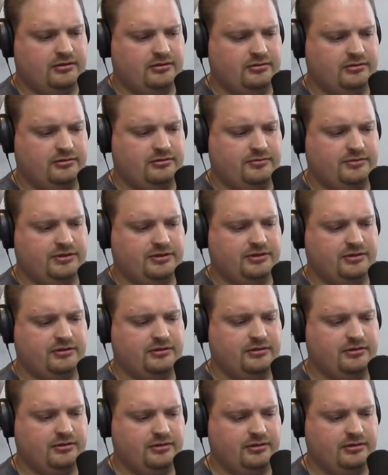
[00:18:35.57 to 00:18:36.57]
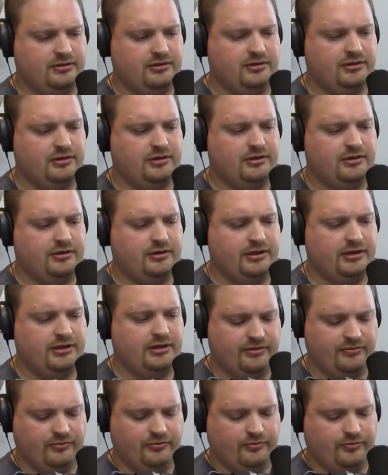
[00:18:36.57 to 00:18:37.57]
Oops.
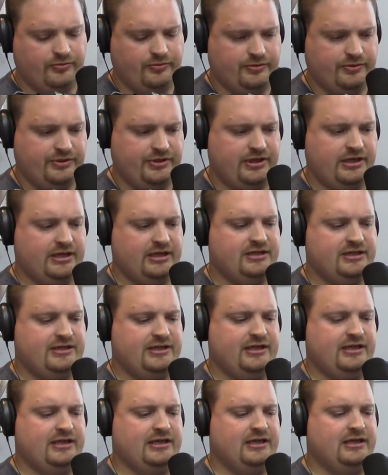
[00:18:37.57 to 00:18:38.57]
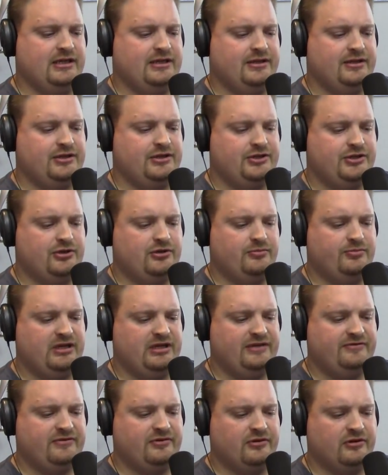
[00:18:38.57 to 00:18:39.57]
And then it's the Joe
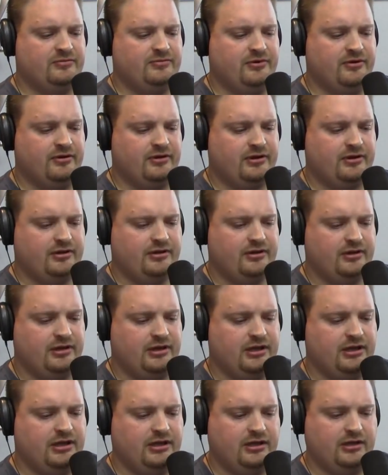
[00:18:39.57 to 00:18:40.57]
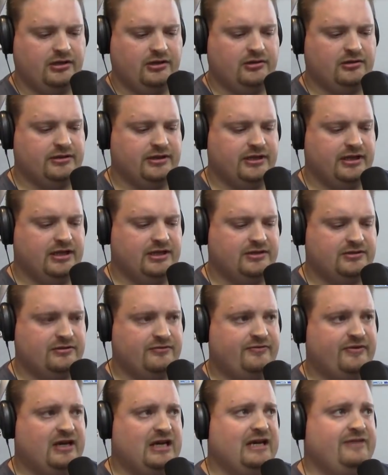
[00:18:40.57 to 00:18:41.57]
Beef cookbook called
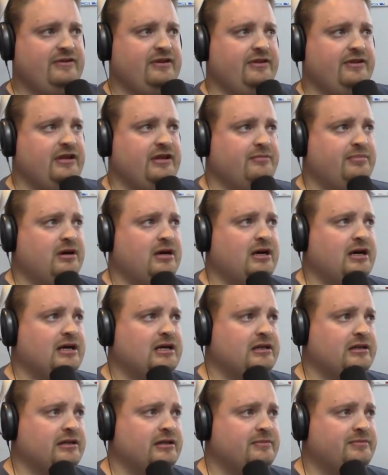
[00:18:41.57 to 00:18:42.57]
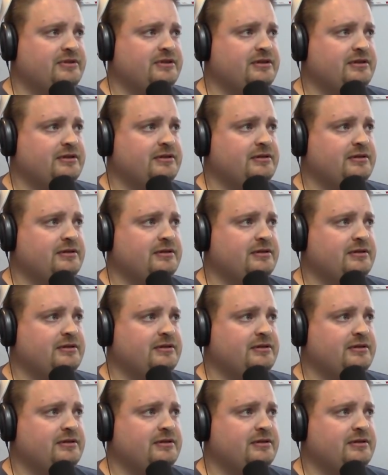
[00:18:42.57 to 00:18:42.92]
Surviving the Apocalypse.